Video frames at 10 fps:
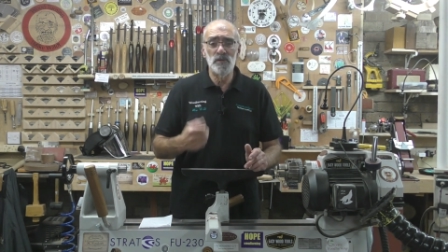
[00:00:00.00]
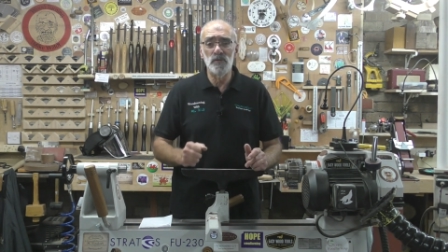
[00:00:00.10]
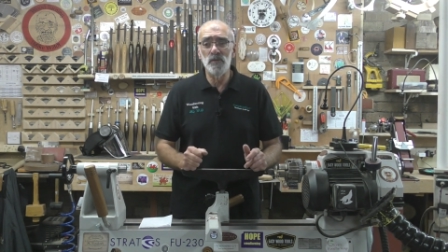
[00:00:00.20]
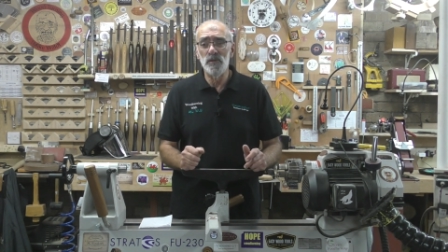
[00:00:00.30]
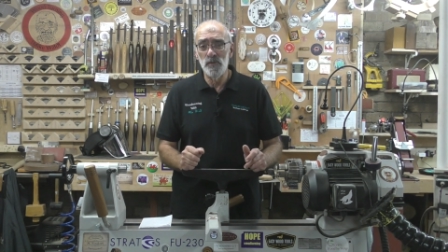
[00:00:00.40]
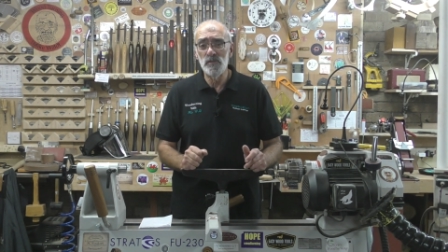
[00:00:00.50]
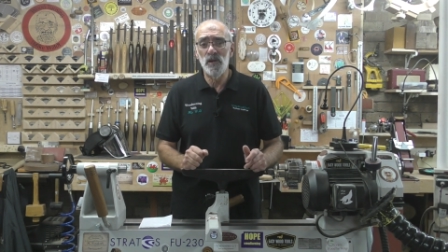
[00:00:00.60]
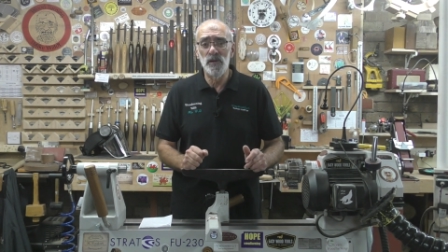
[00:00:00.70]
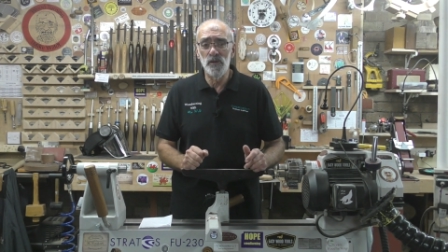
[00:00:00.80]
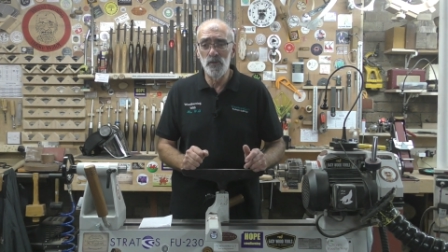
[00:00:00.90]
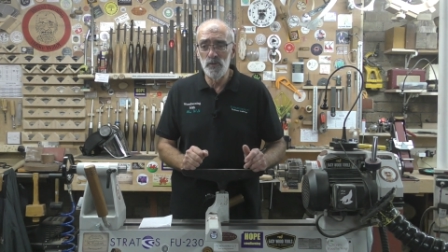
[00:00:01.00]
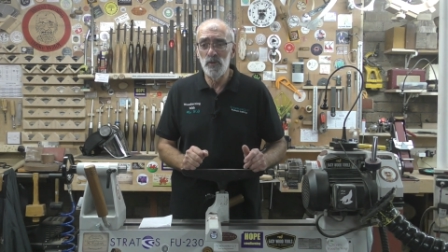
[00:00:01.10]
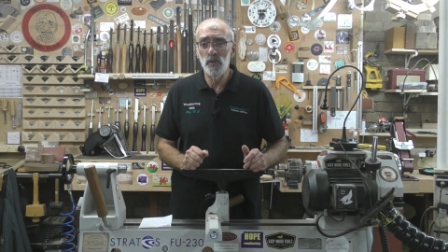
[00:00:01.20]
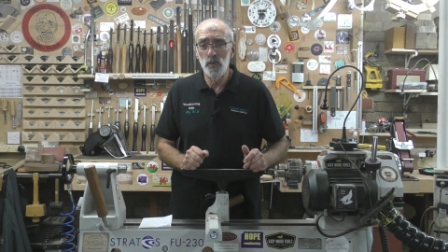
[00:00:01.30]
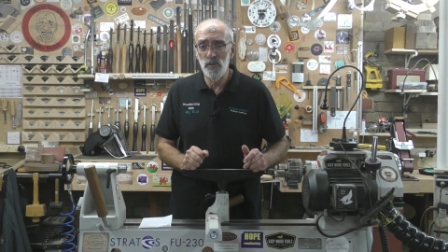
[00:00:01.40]
to use a
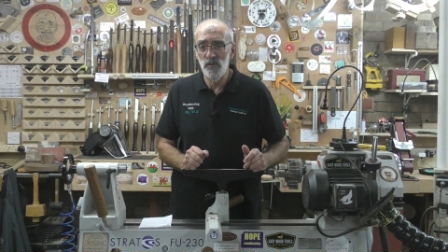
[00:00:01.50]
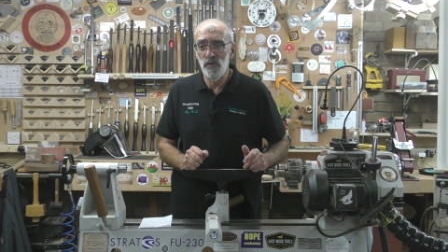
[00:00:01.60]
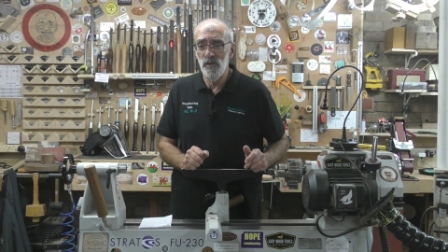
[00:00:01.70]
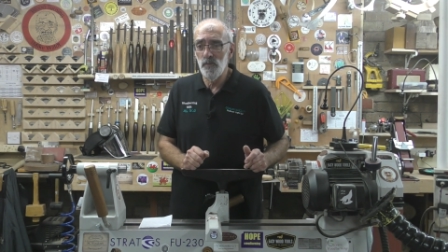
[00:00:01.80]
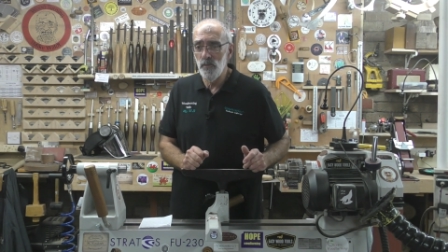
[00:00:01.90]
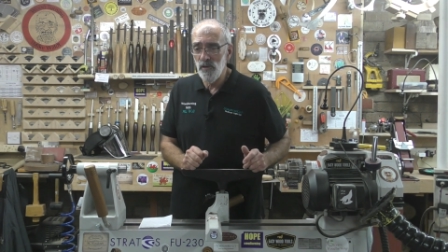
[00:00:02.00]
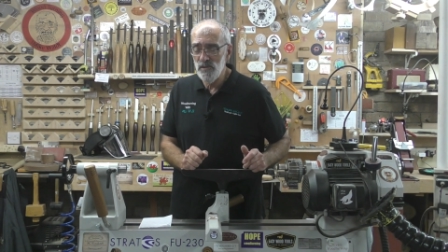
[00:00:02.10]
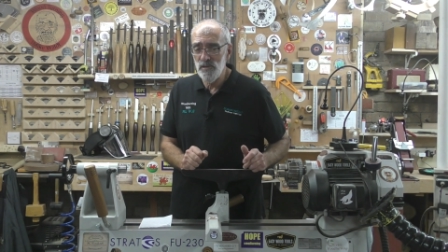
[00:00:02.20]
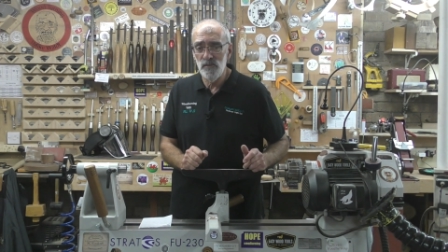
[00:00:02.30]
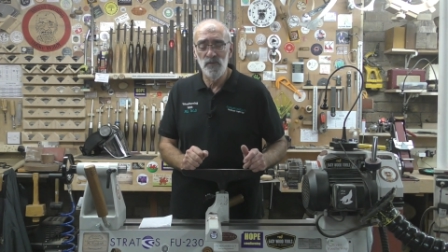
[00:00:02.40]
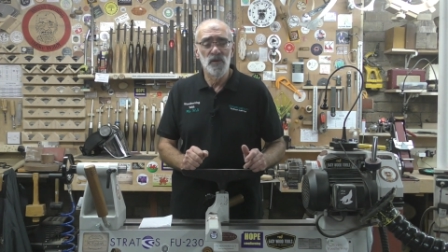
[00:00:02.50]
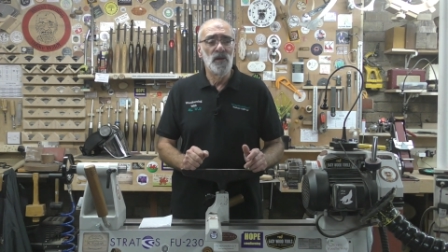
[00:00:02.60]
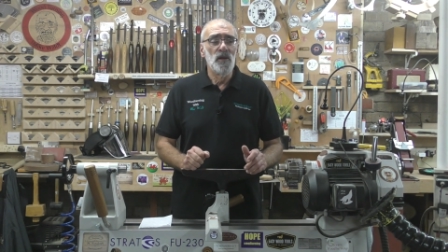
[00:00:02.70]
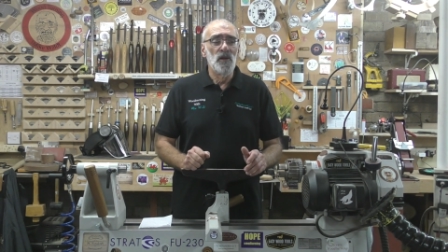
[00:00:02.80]
good quality abrasive